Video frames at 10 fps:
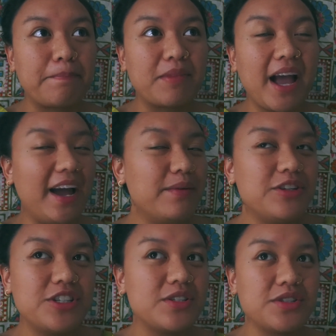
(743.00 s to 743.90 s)
I would
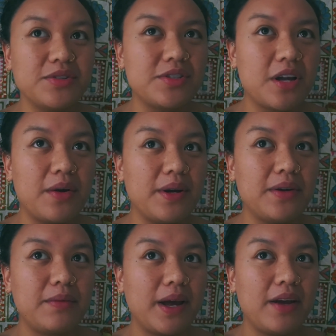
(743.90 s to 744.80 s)
just do so in a
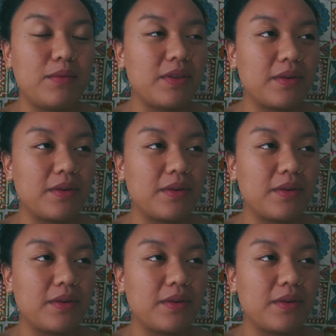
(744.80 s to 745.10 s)
way with